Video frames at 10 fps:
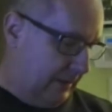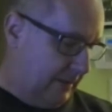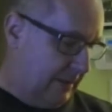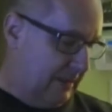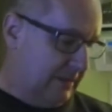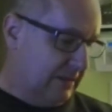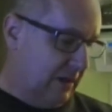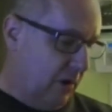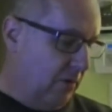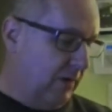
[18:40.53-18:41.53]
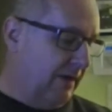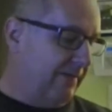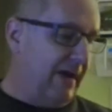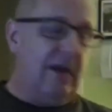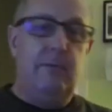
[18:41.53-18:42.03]
this is only
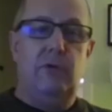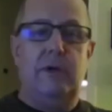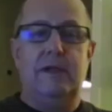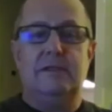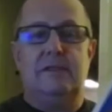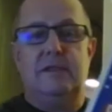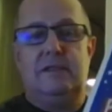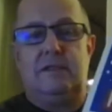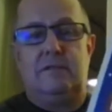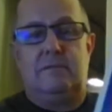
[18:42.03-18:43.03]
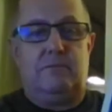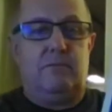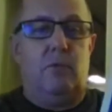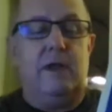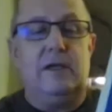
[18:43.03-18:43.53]
available as this,
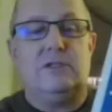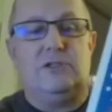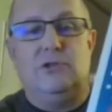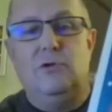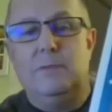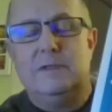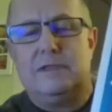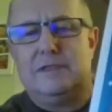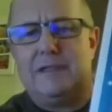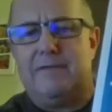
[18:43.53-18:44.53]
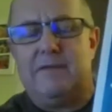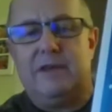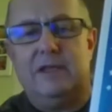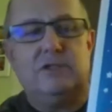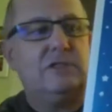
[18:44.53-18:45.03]
what I assume is a
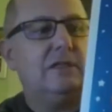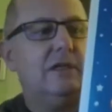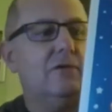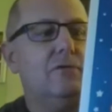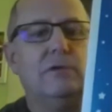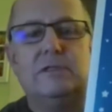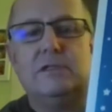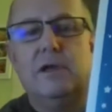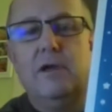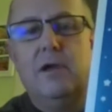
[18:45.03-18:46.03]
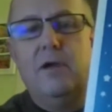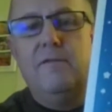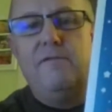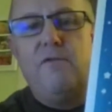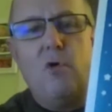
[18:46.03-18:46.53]
7-inch single. It's
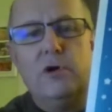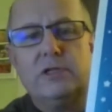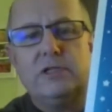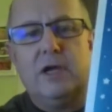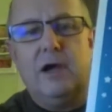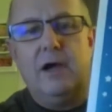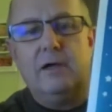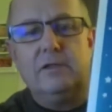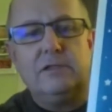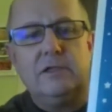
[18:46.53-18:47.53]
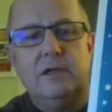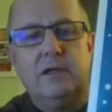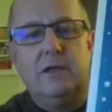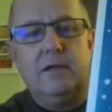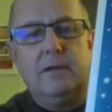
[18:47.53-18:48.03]
4 songs.
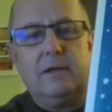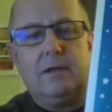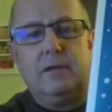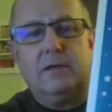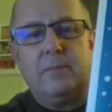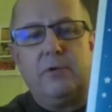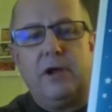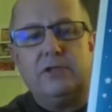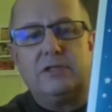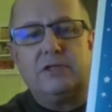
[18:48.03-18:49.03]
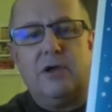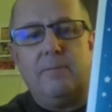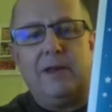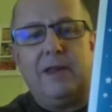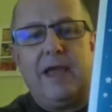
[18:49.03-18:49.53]
The project's
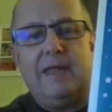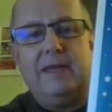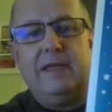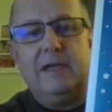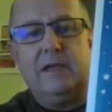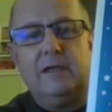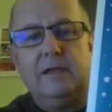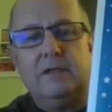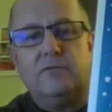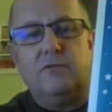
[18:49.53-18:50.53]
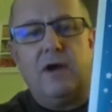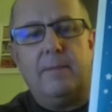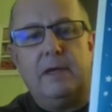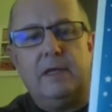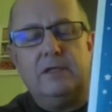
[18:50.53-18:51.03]
called Planet England. It's
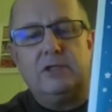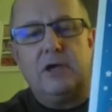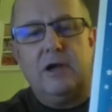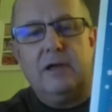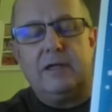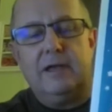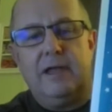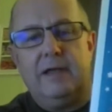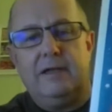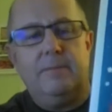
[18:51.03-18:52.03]
Robin Hitchcock and Andy